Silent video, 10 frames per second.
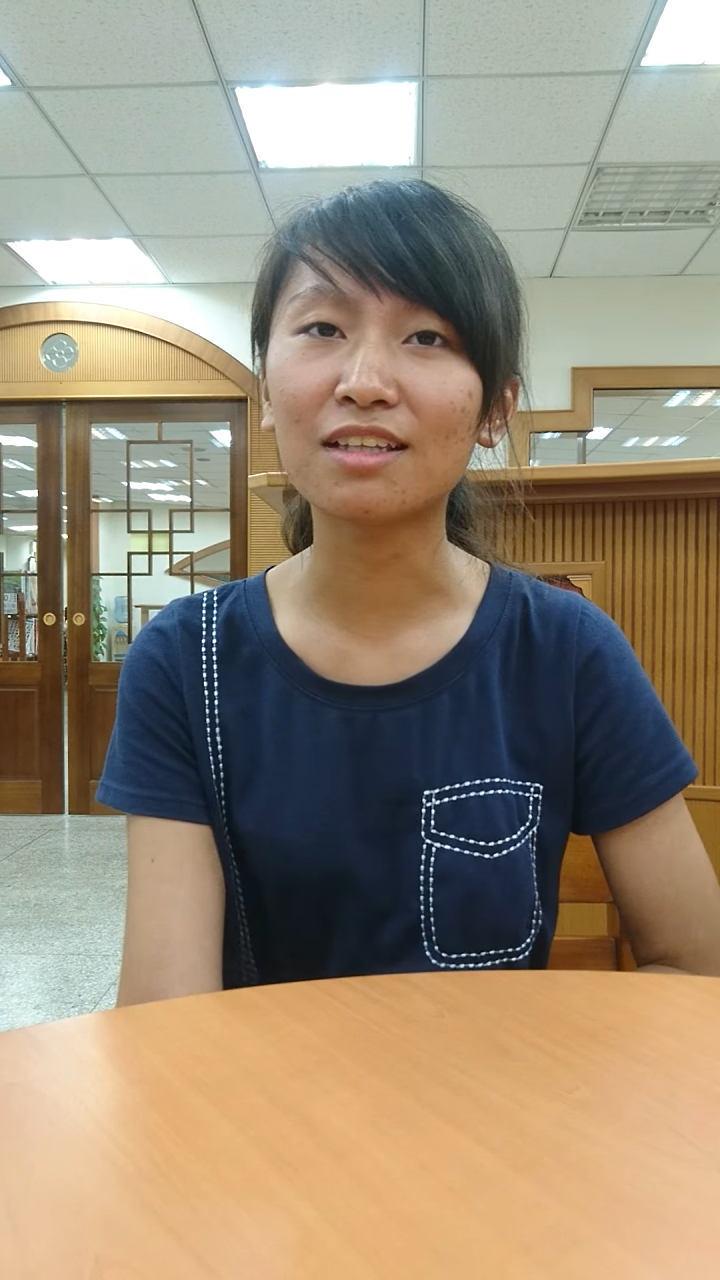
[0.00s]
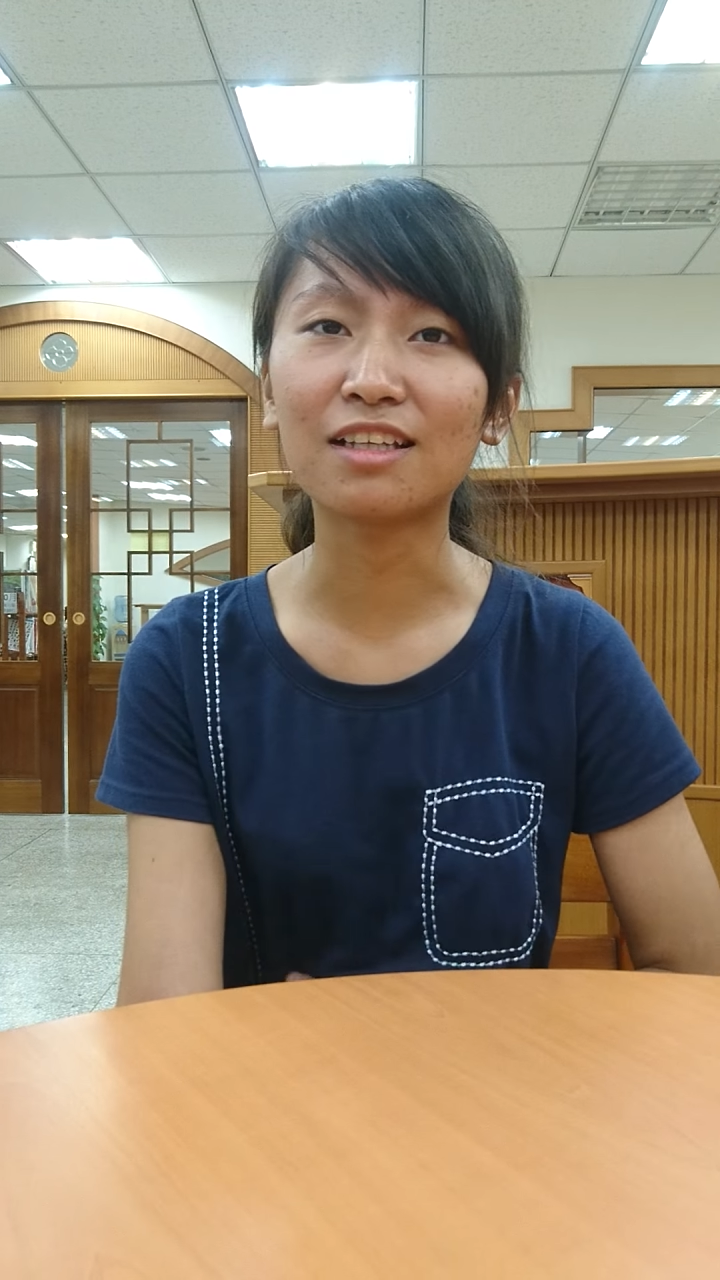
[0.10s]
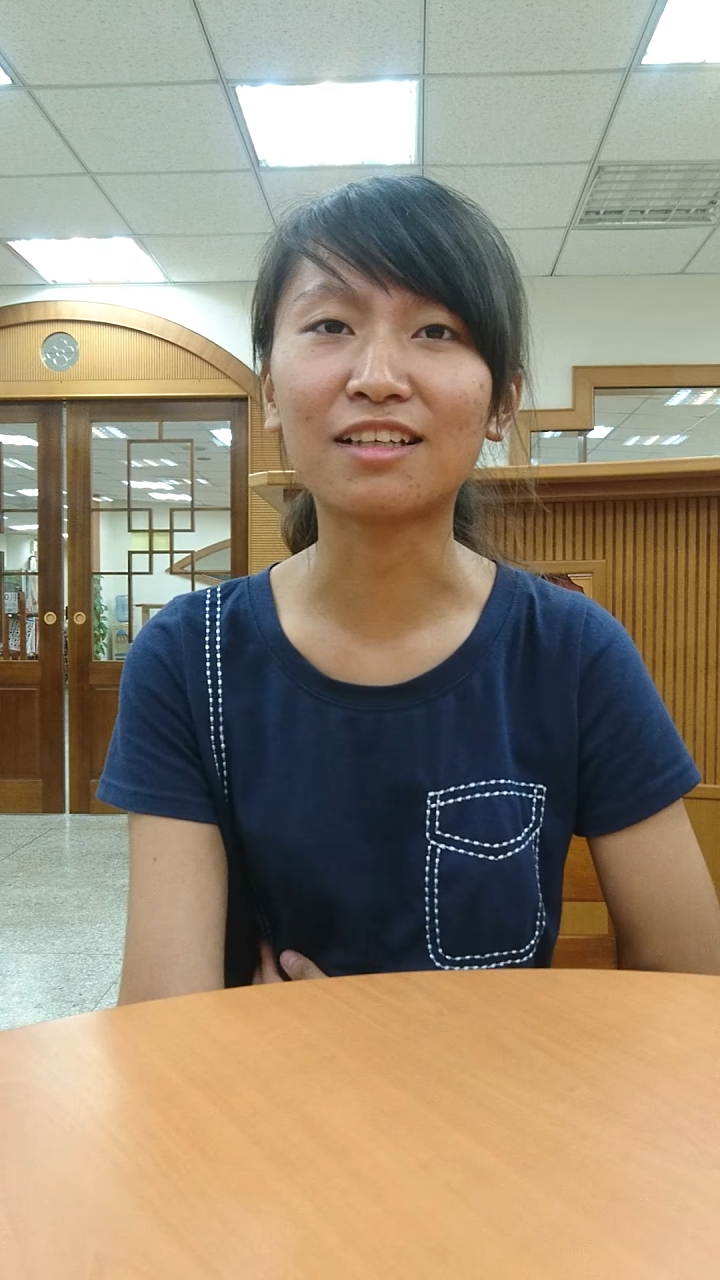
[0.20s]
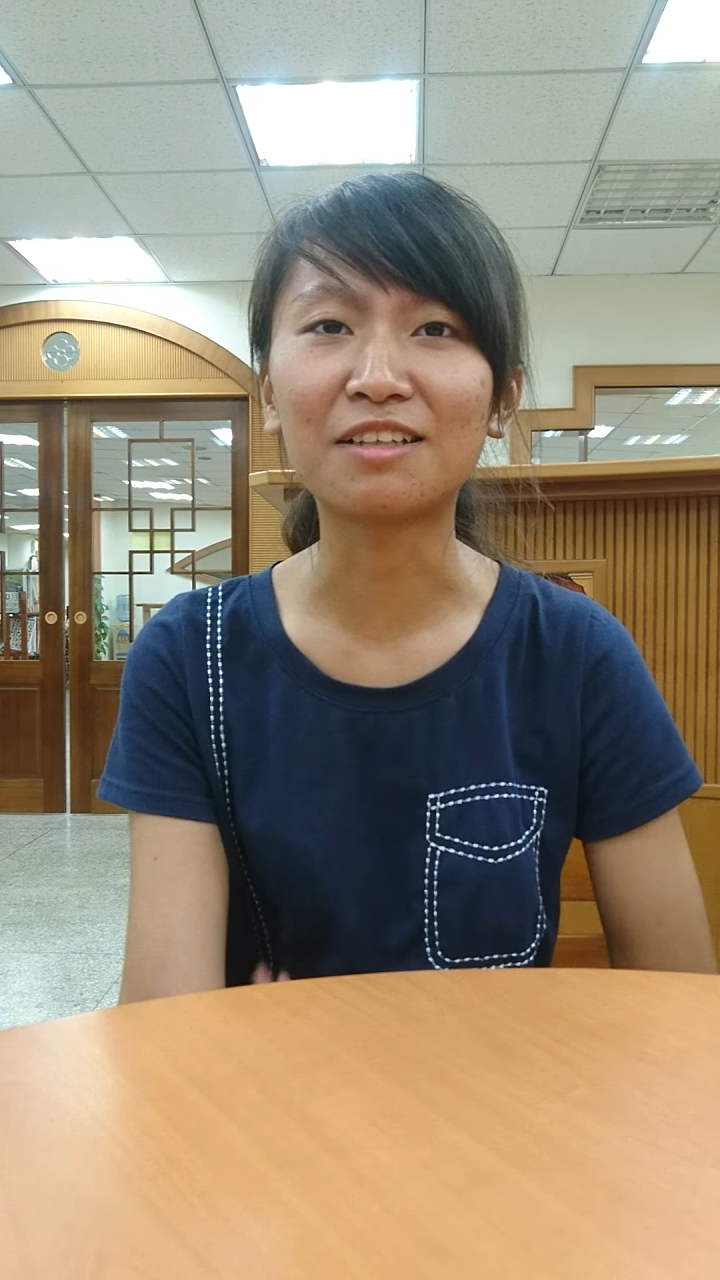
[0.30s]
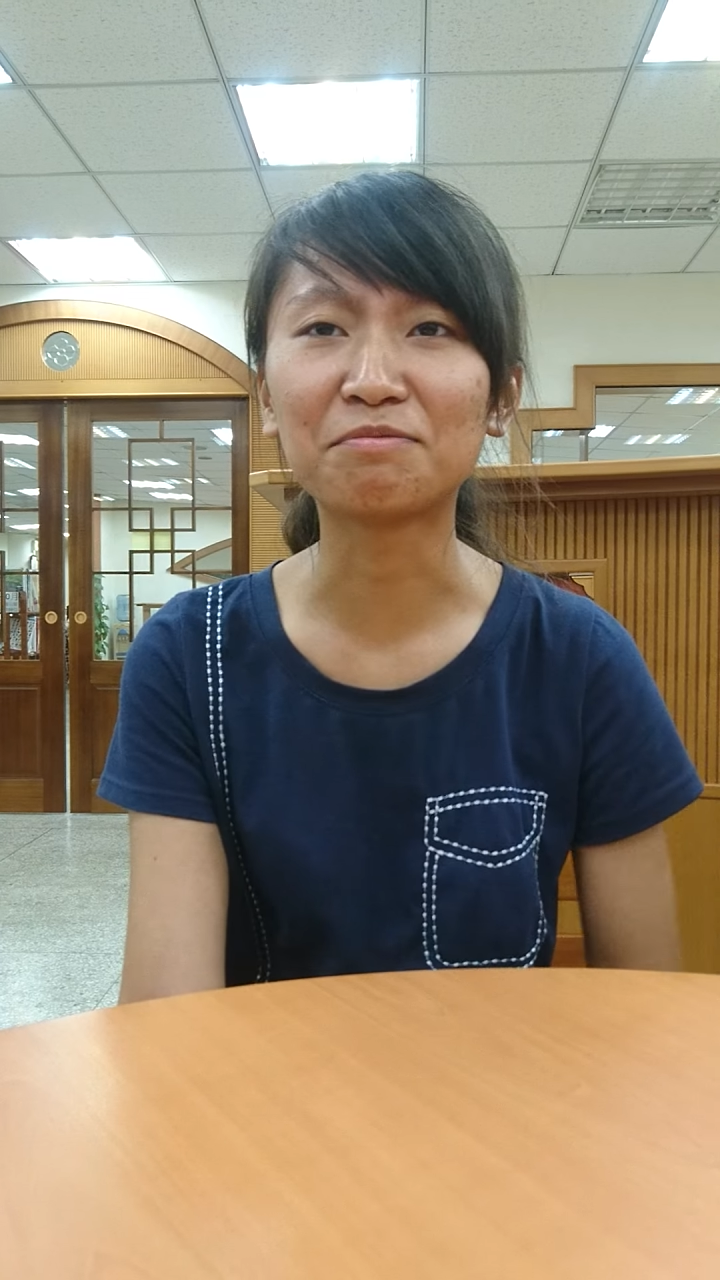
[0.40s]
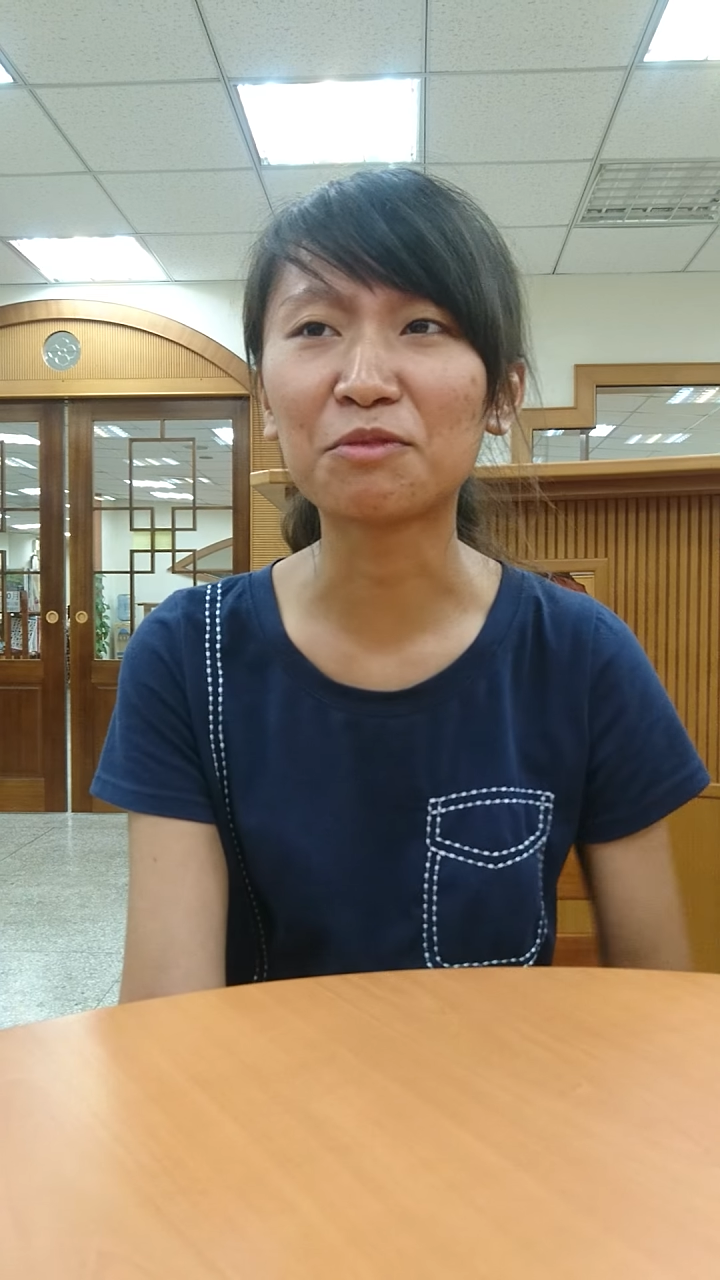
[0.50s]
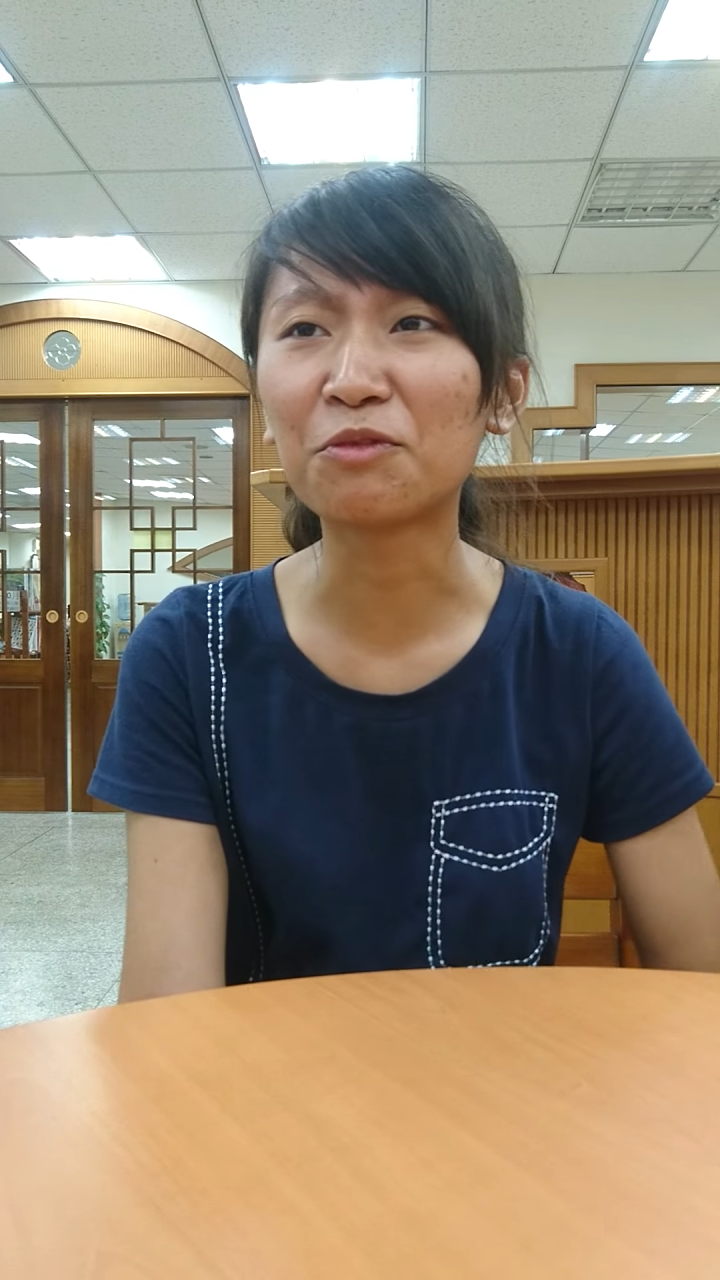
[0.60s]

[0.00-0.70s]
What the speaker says: the